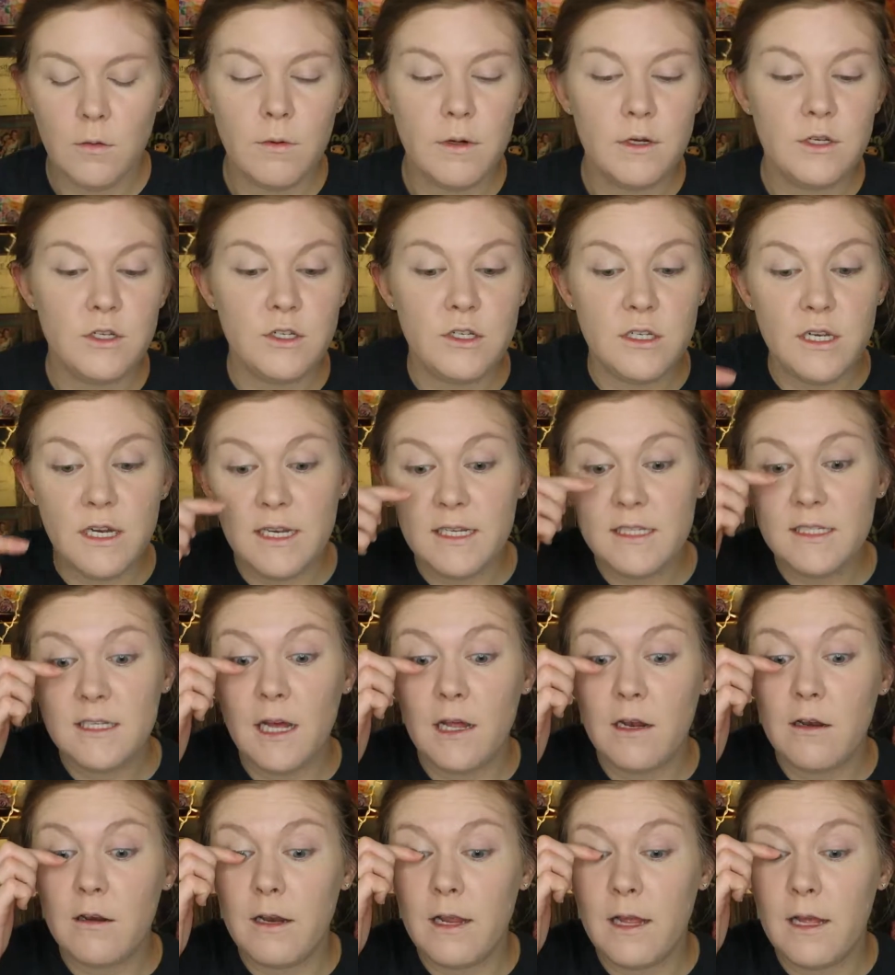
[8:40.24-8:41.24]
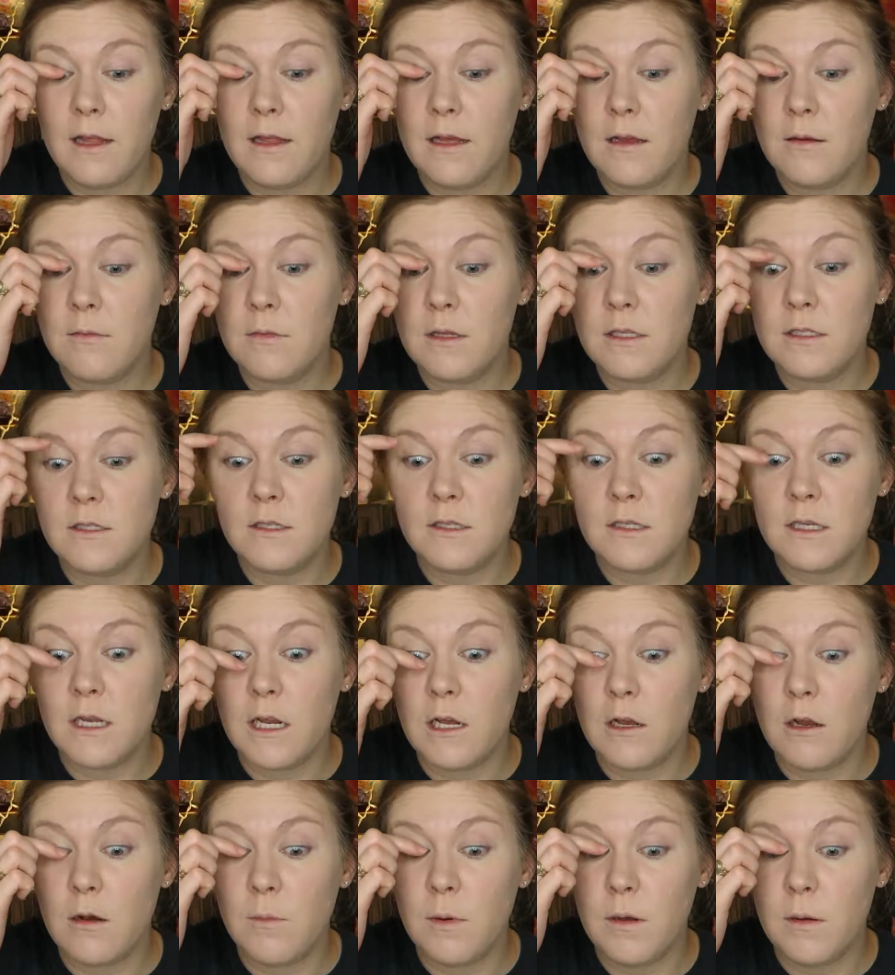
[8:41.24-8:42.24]
which today's Saturday. I think this is
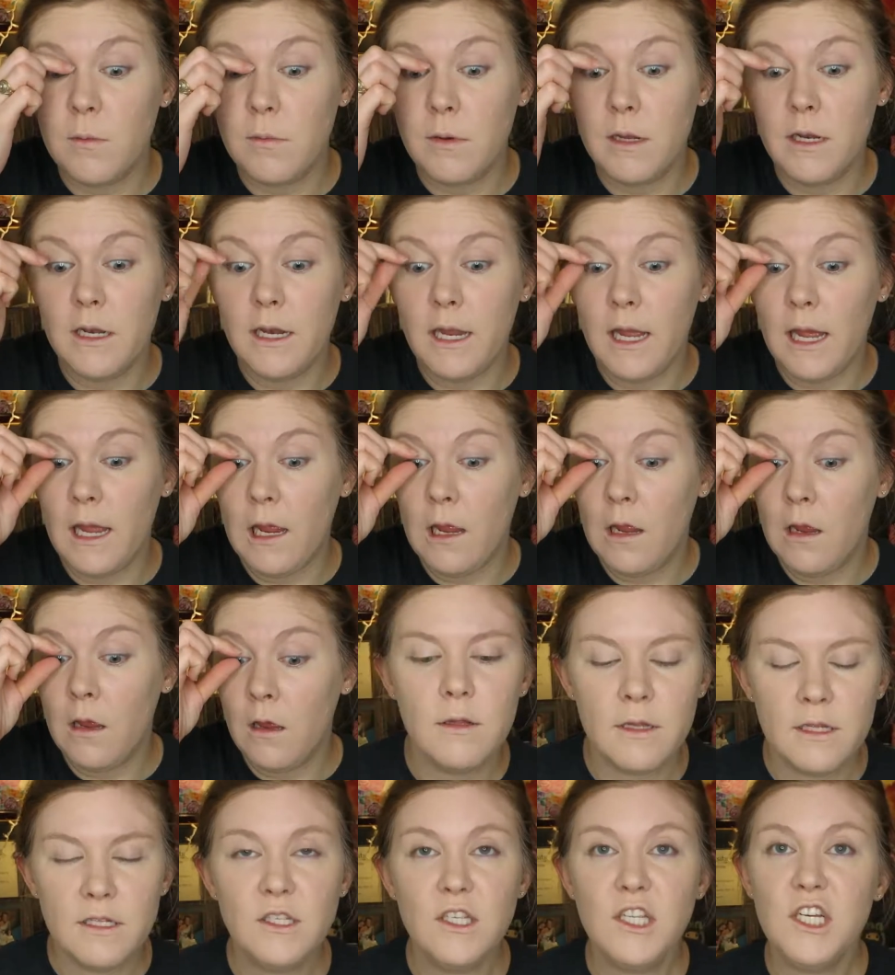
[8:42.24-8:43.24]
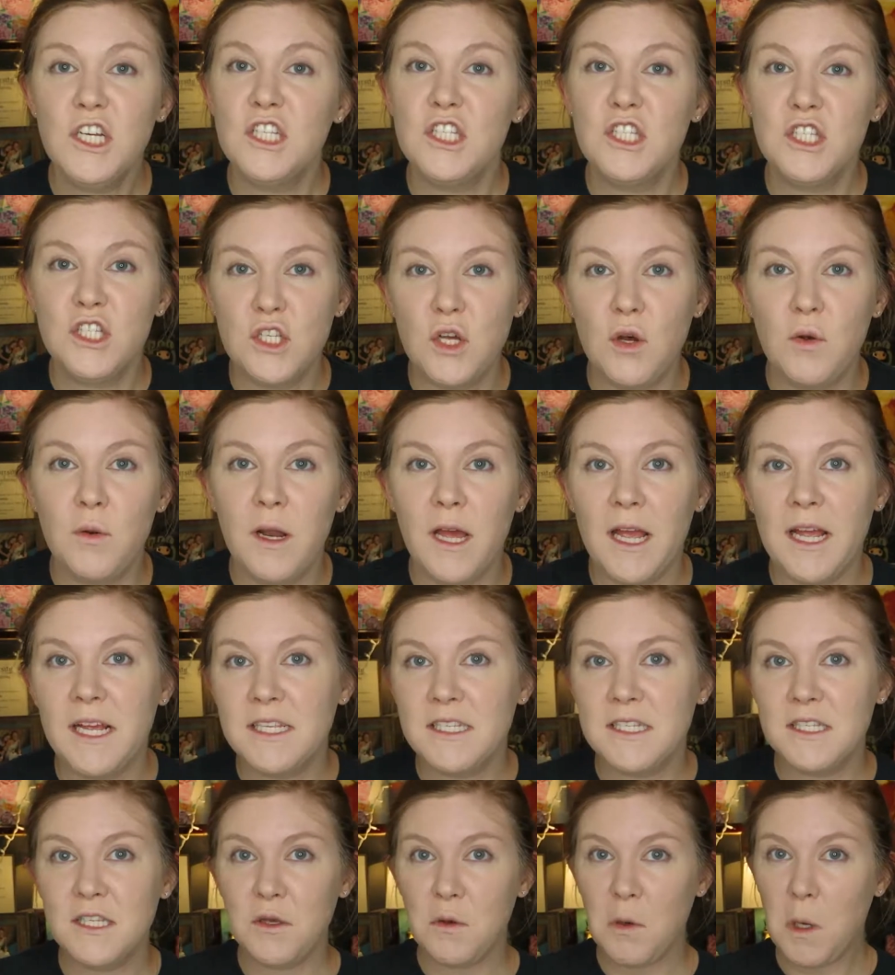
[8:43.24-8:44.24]
gonna go up on Monday. This looks so
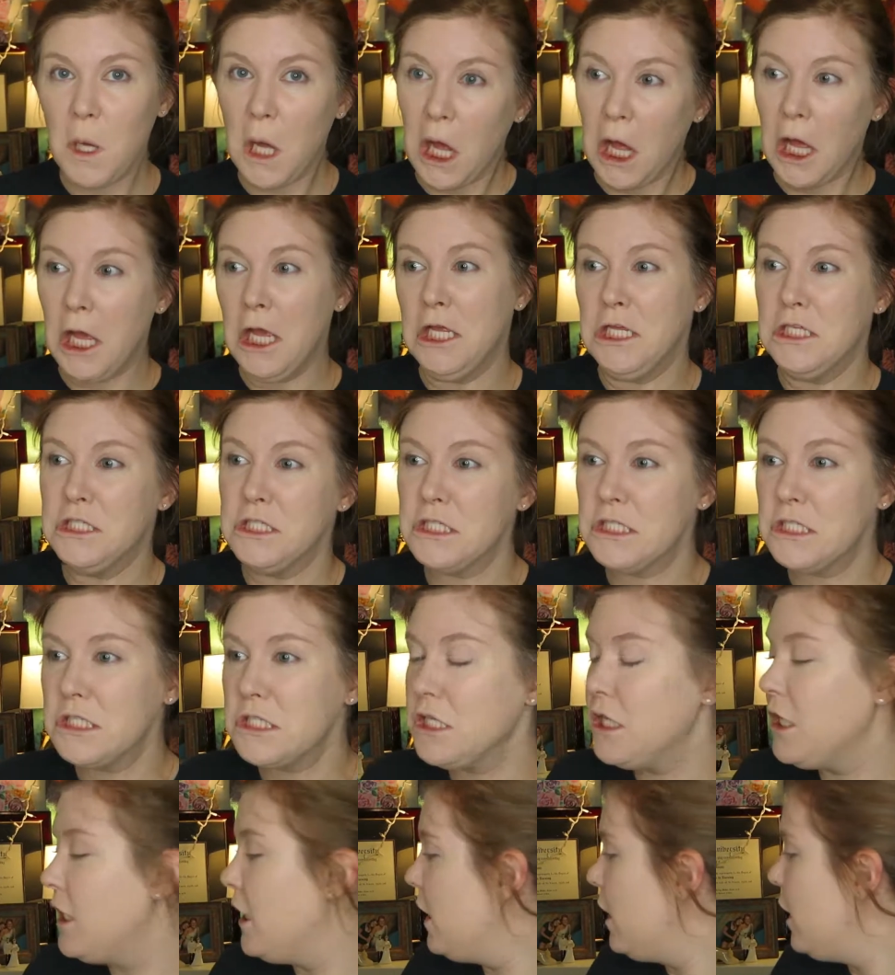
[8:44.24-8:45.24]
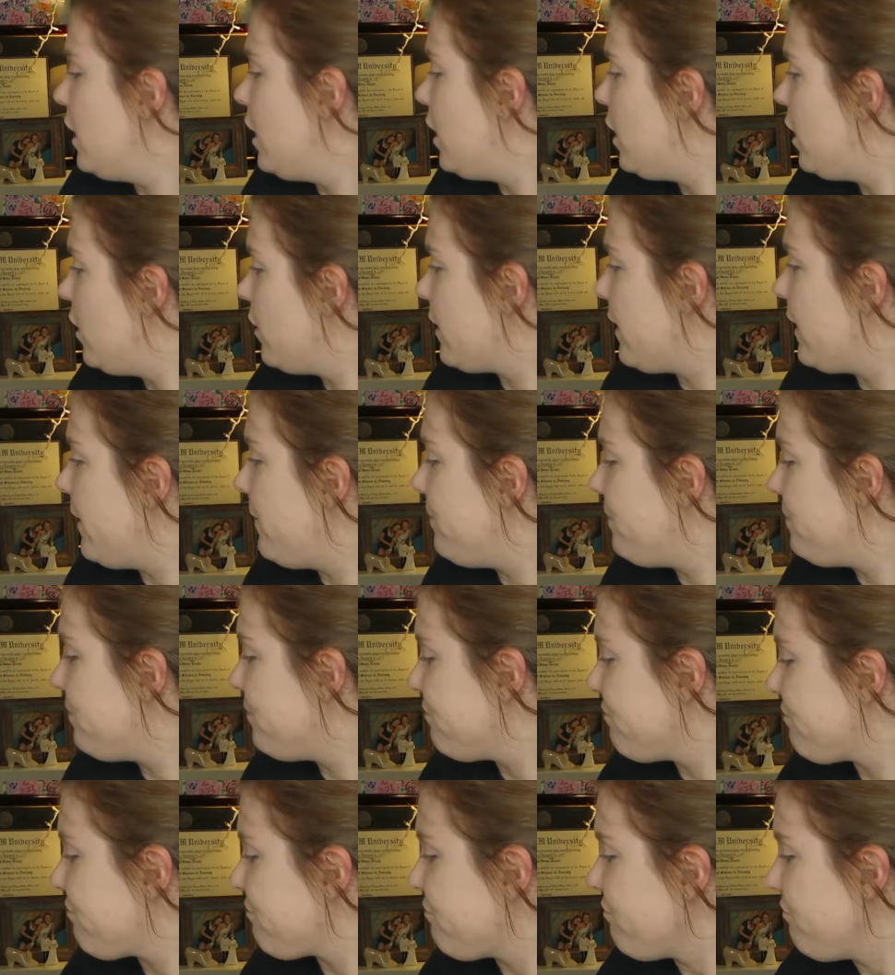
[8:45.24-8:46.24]
nice, you guys. Okay,
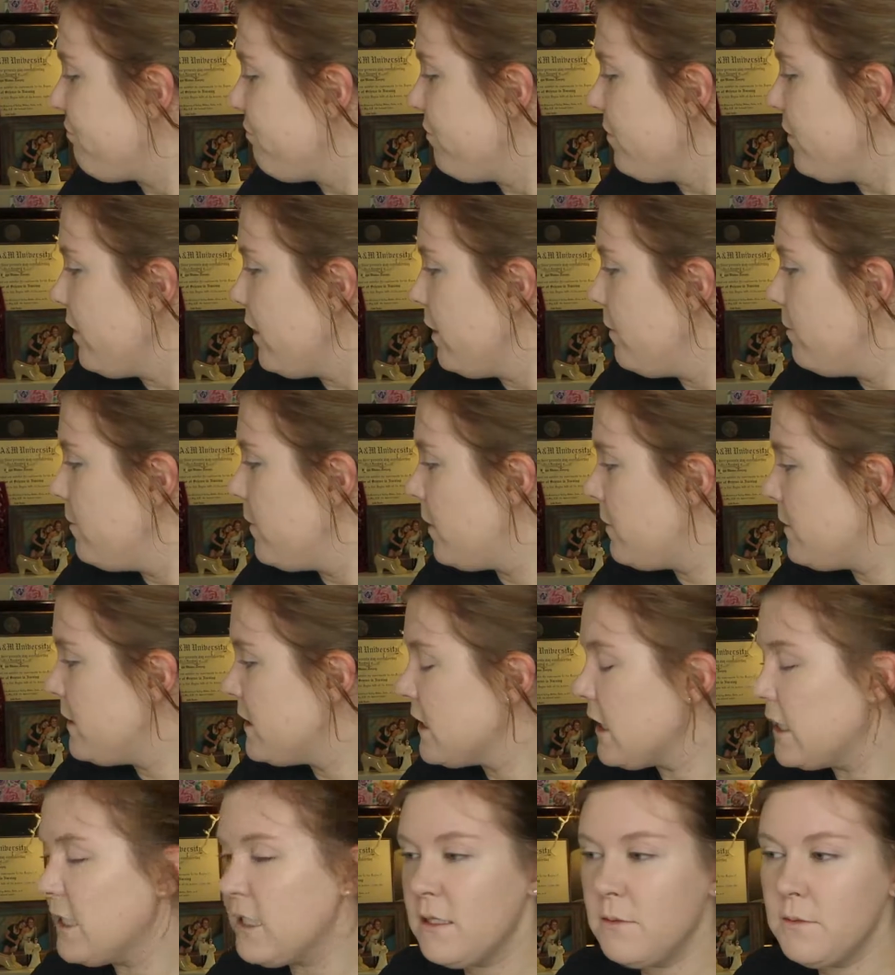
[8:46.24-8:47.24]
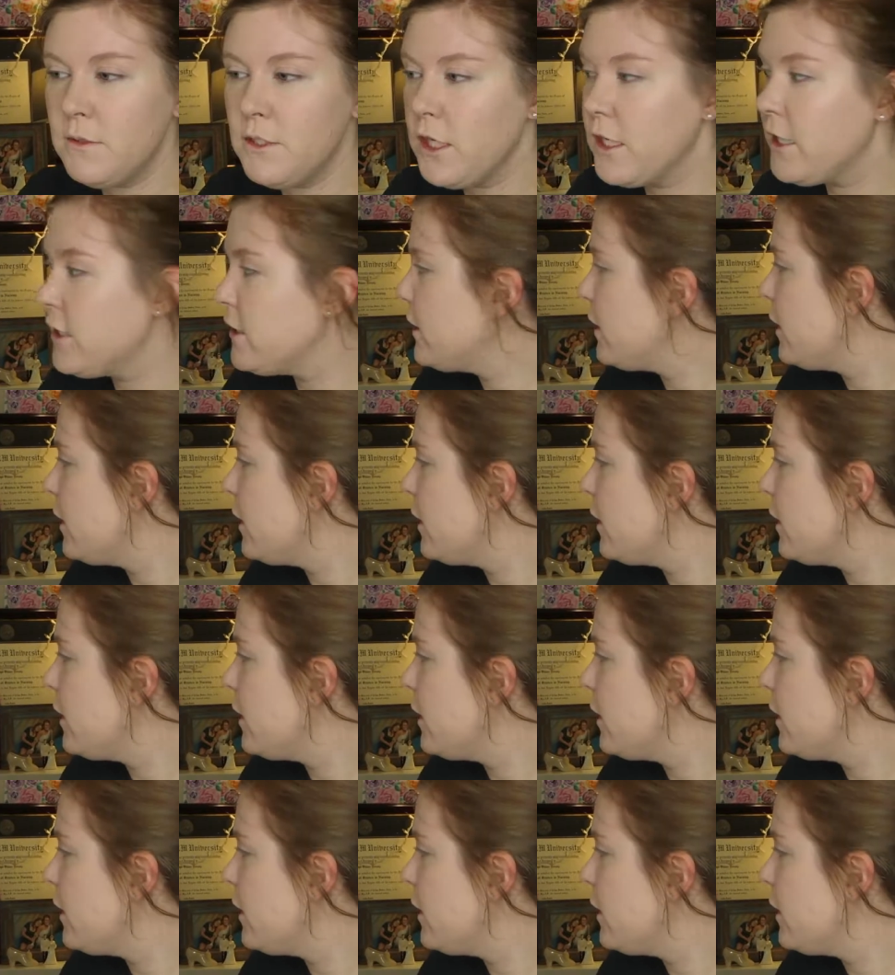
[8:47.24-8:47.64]
Mama's got some dark